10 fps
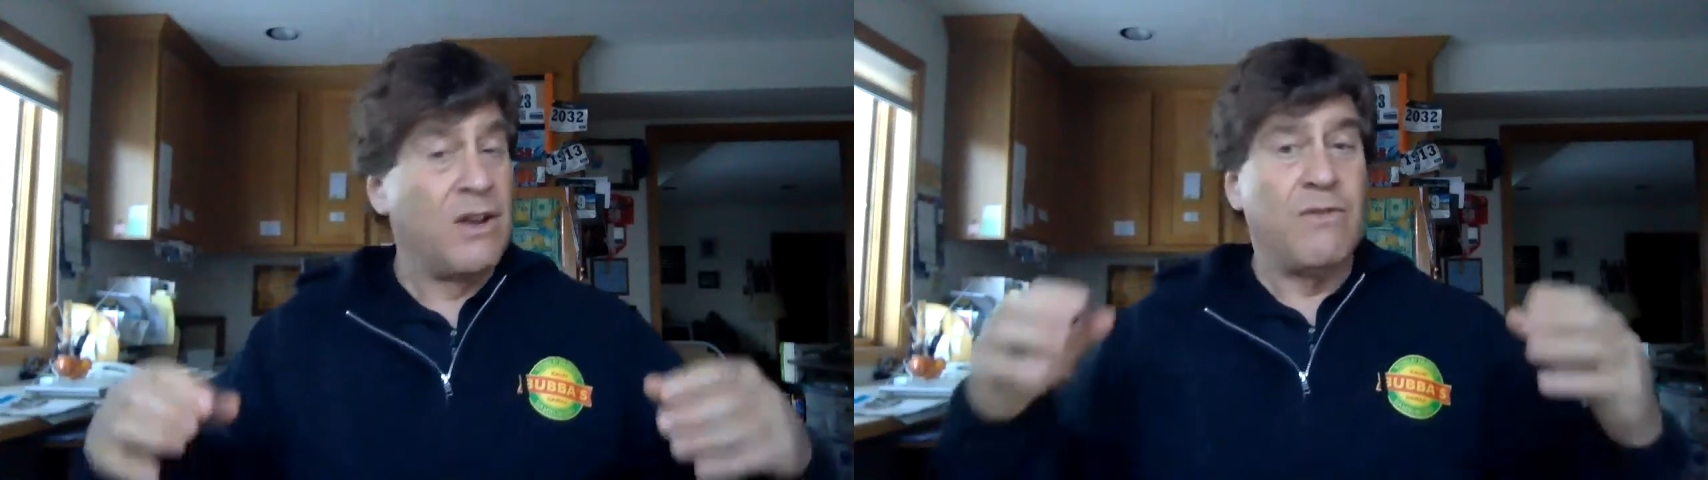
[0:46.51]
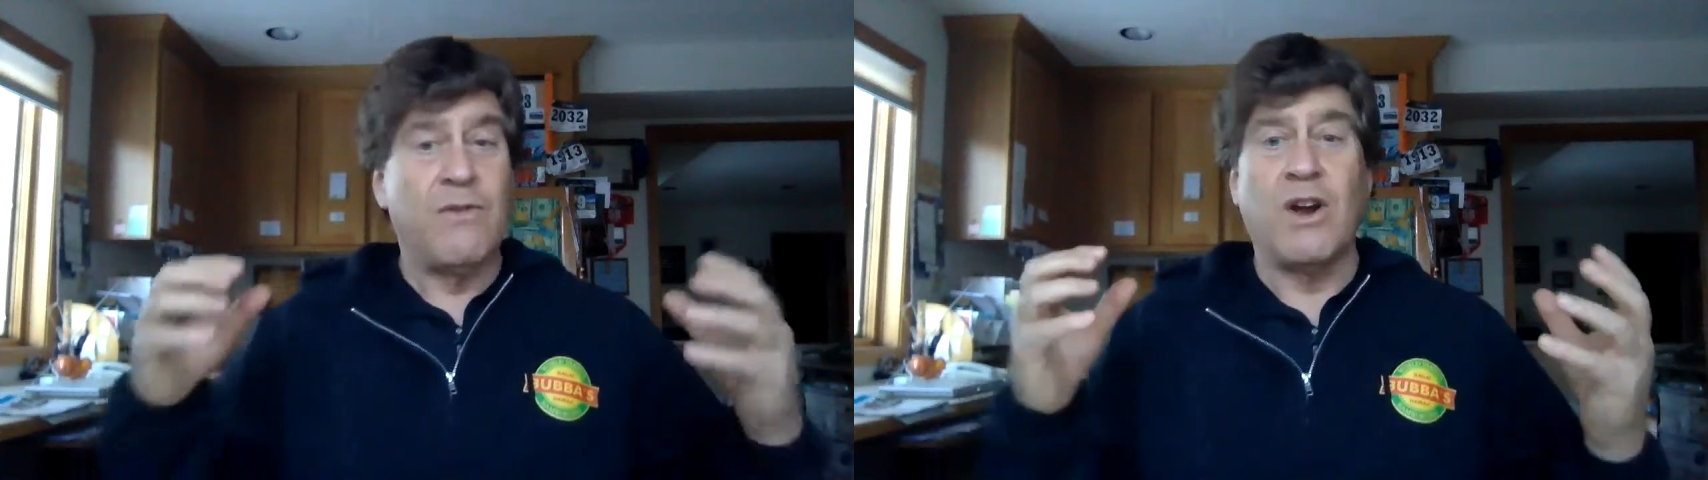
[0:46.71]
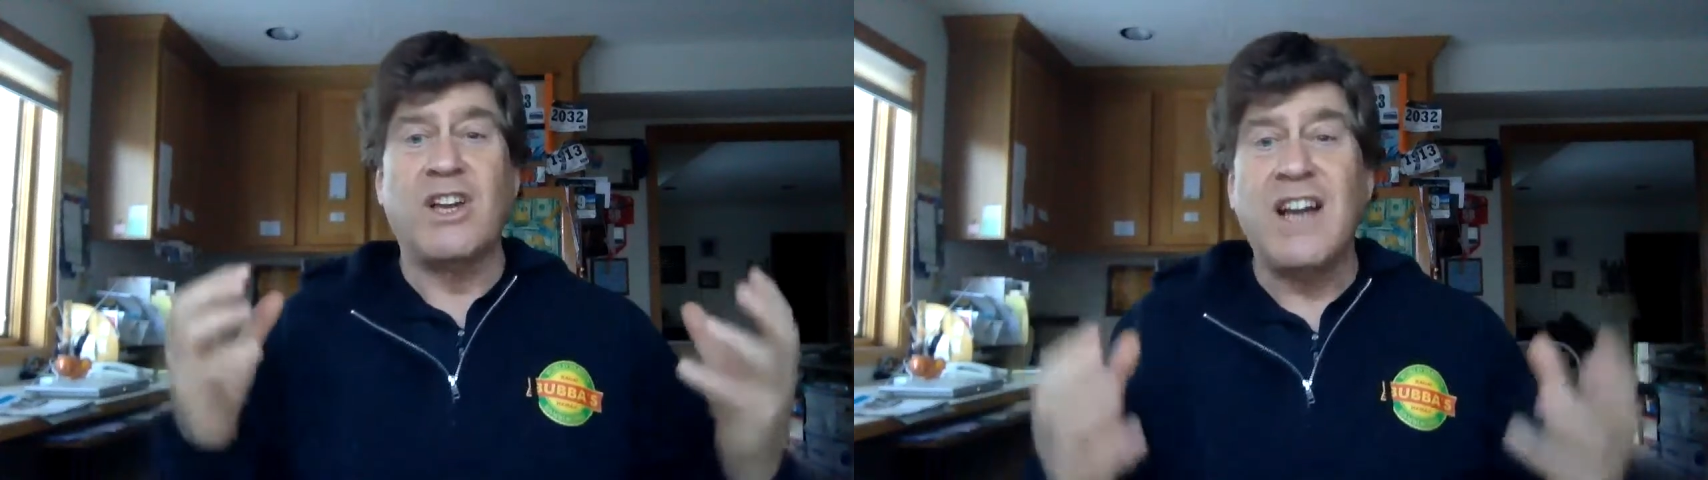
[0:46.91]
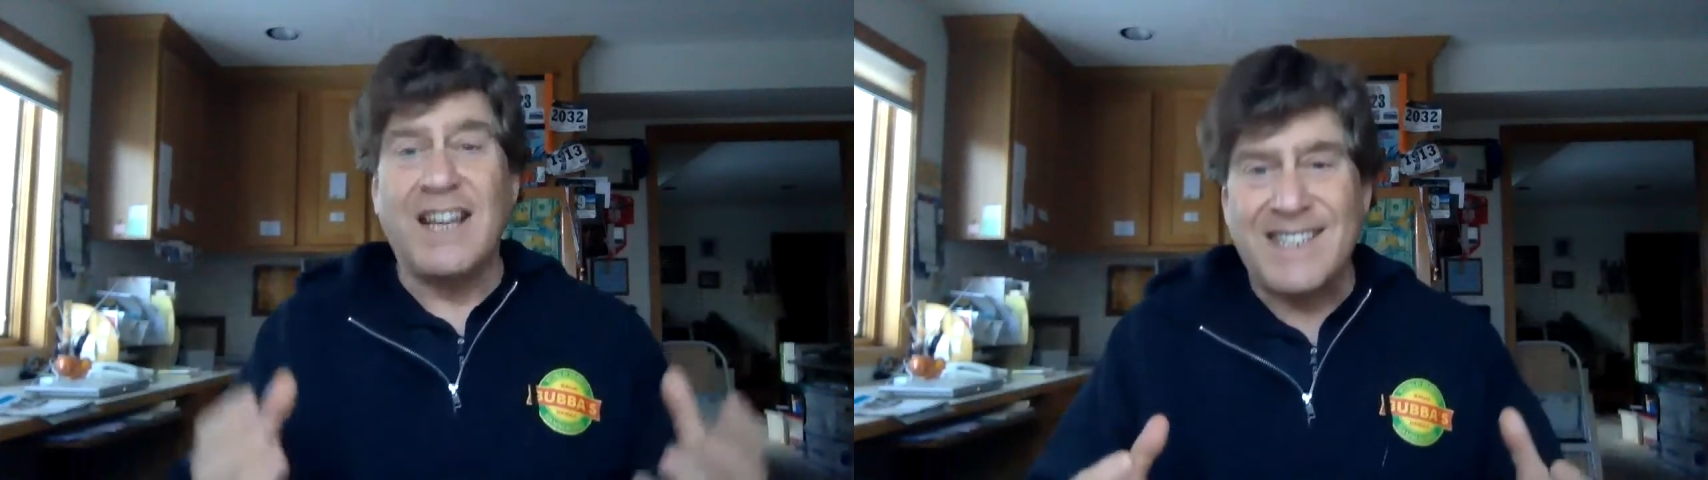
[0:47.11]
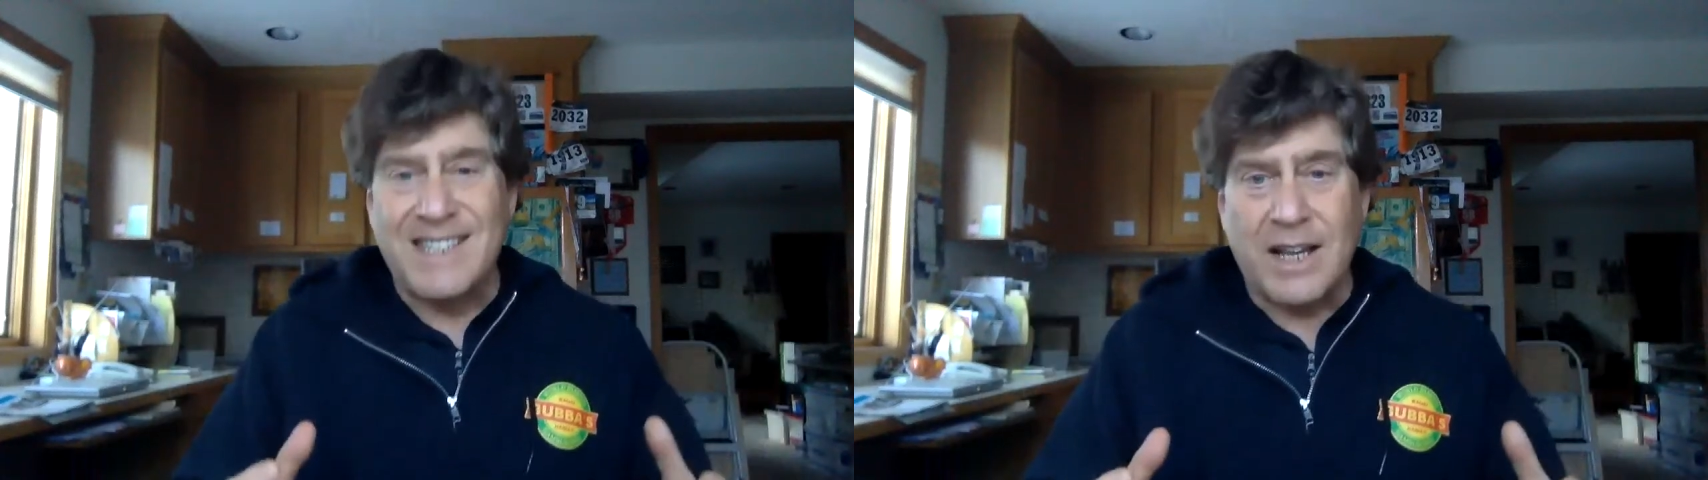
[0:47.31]
for a
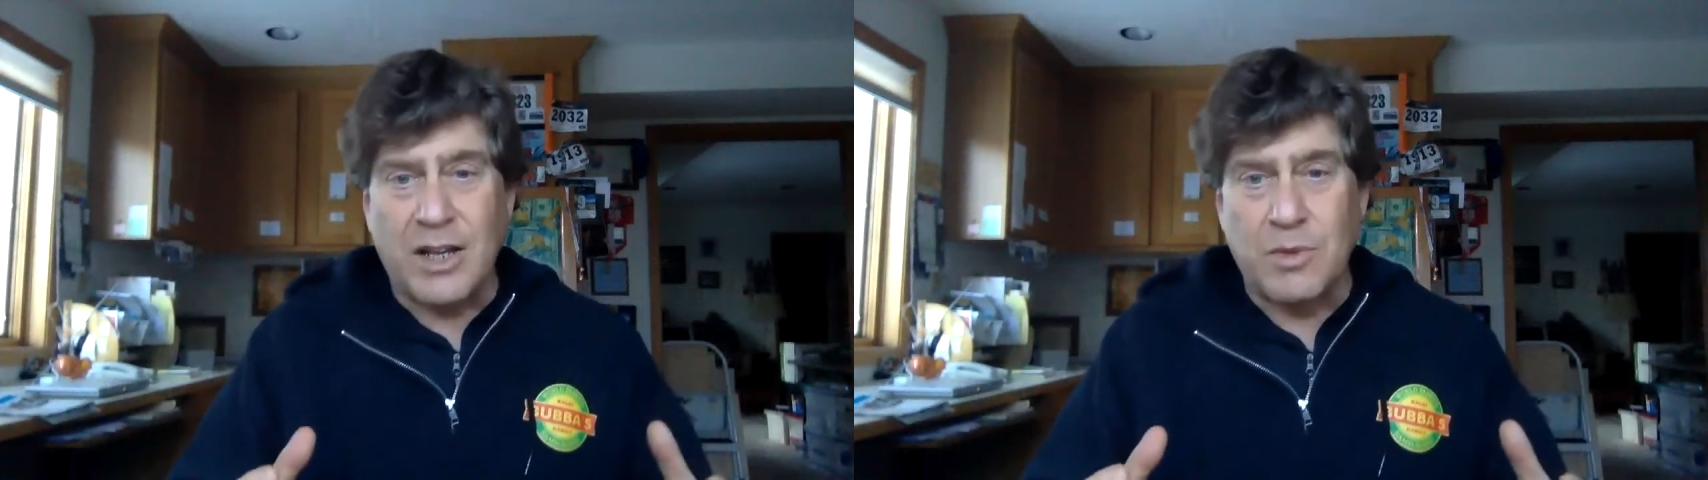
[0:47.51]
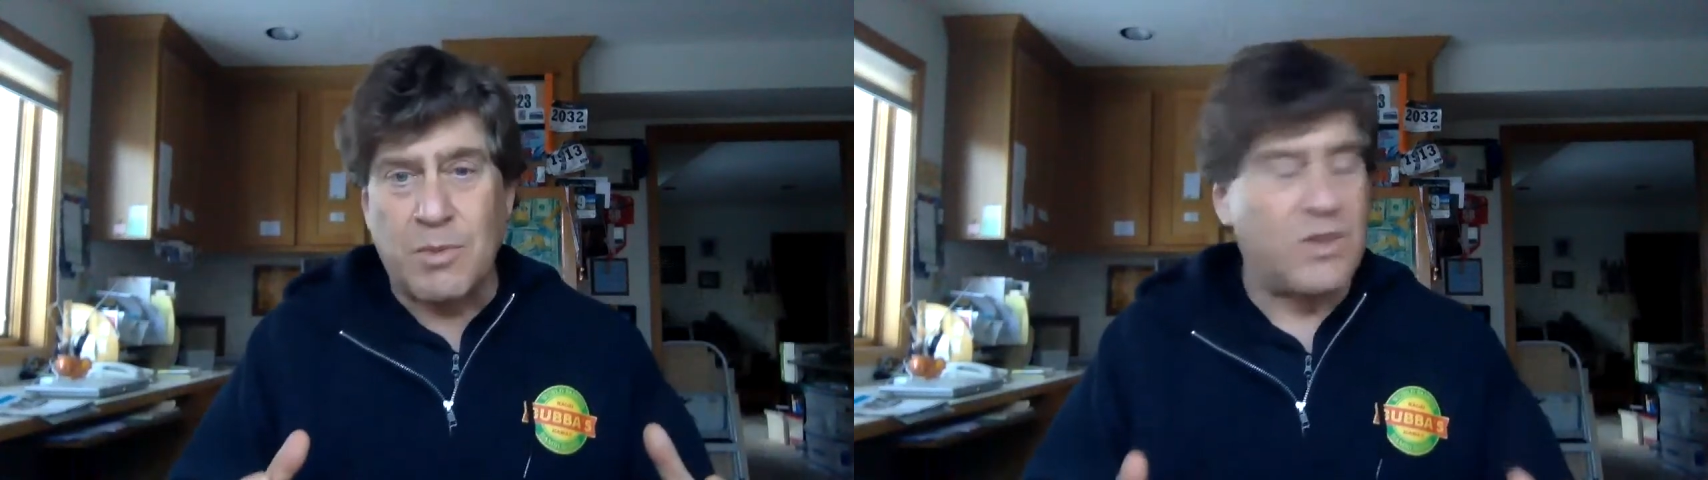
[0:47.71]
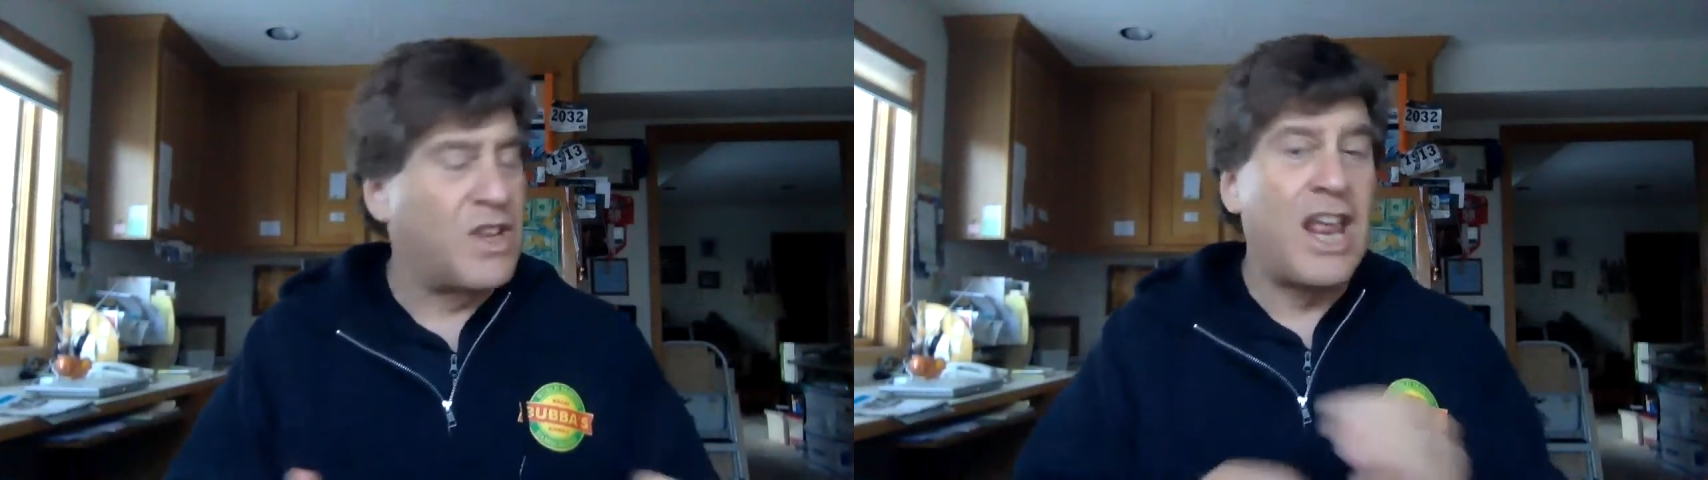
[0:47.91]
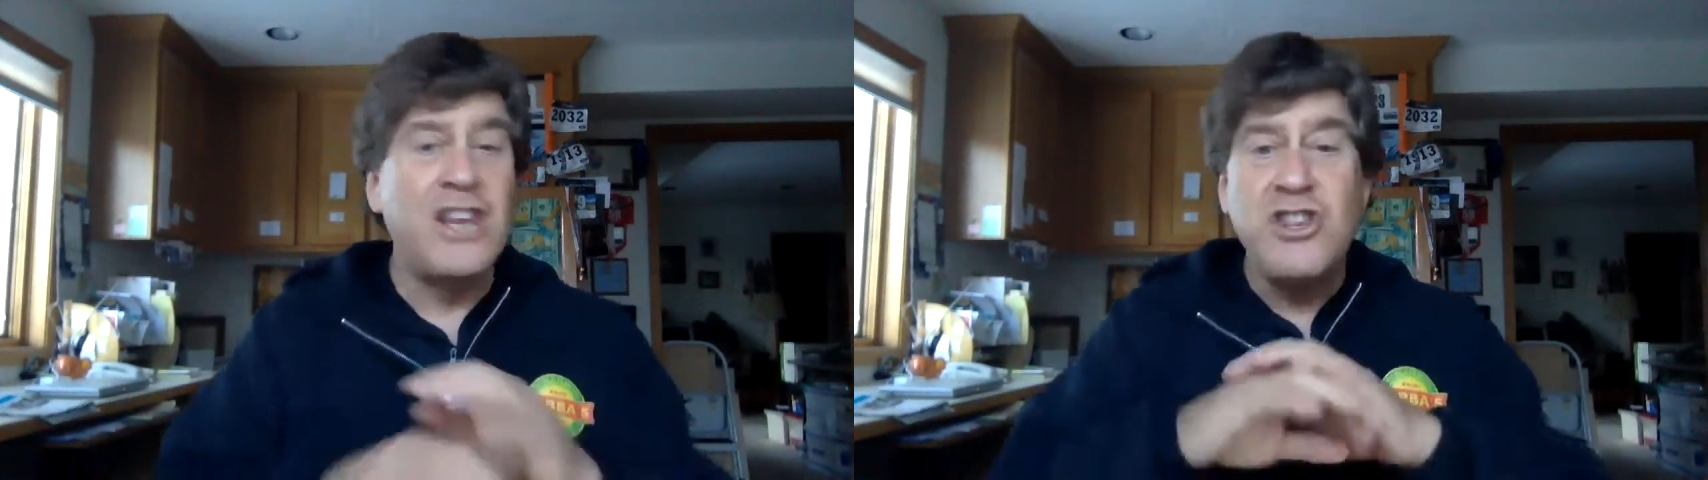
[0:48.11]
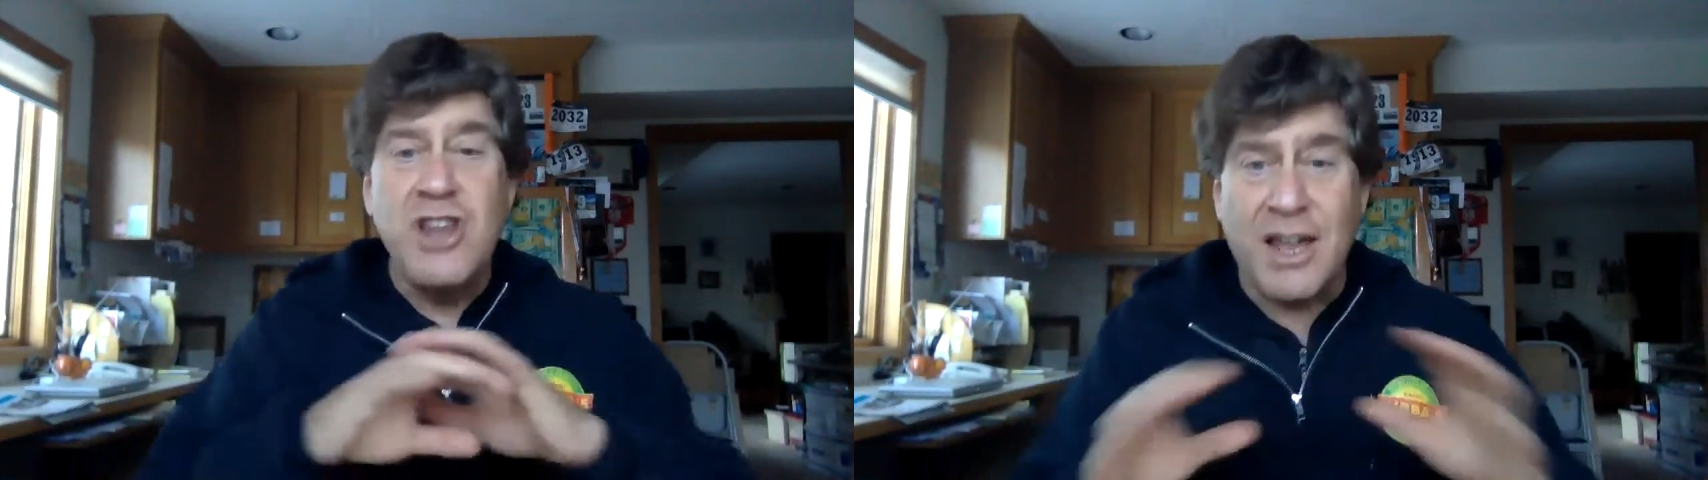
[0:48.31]
GUTS salesperson
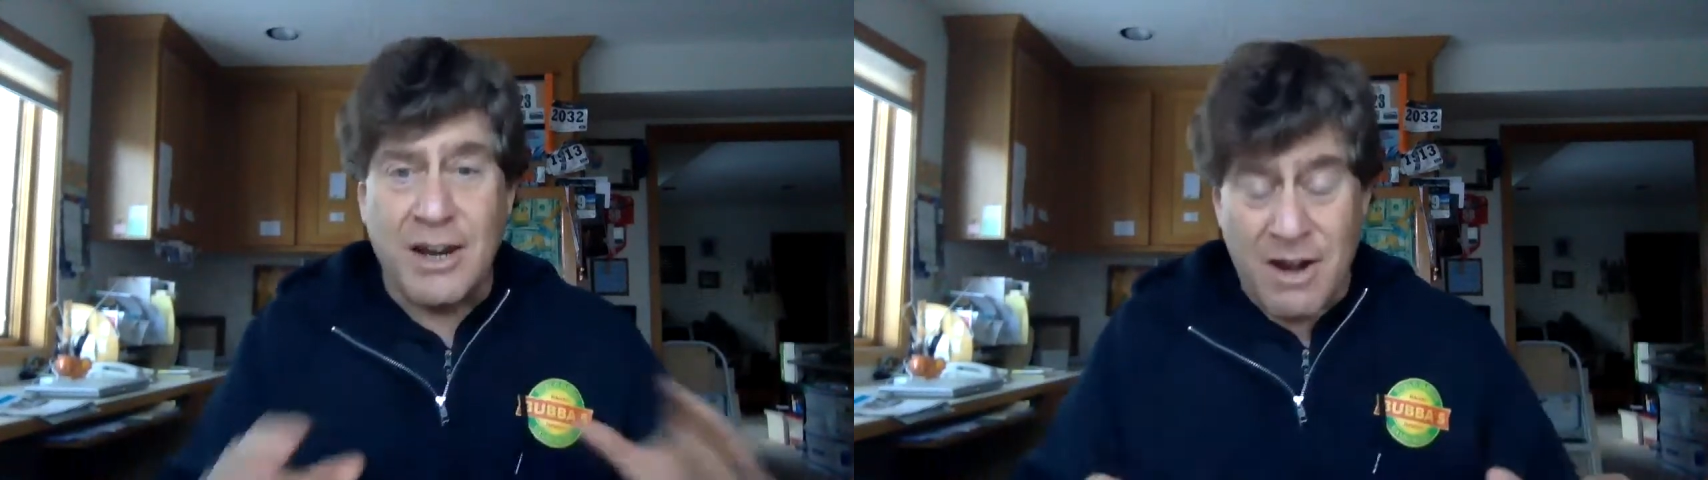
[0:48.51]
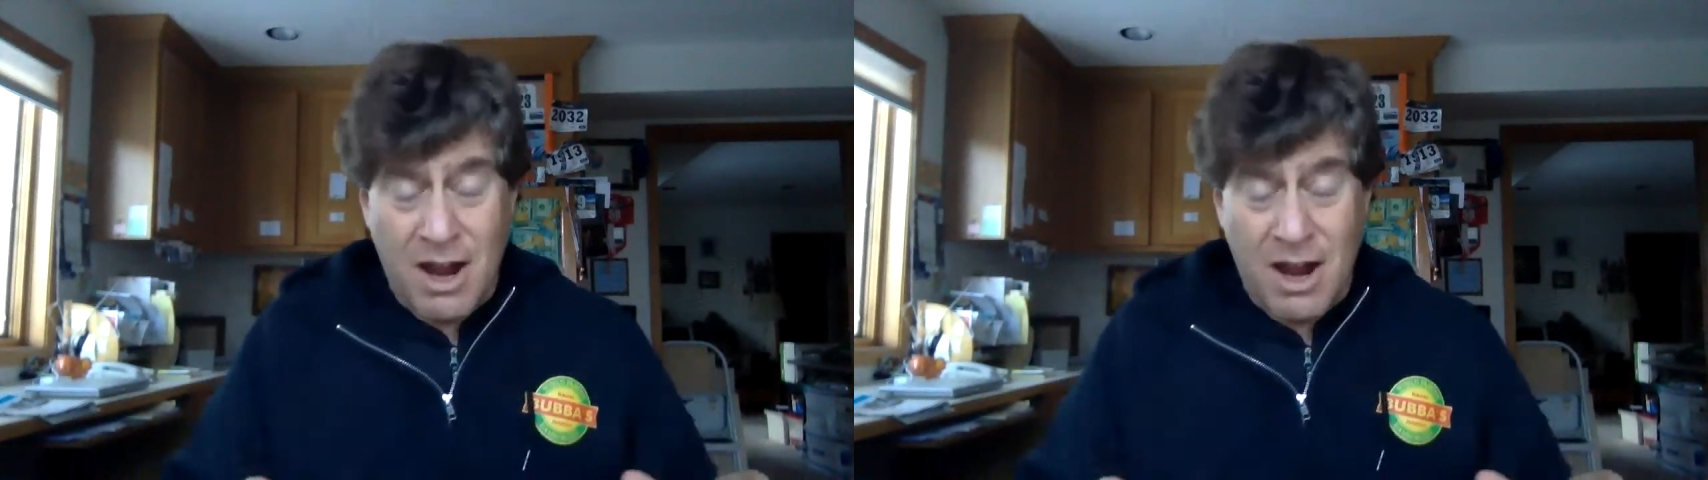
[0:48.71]
and none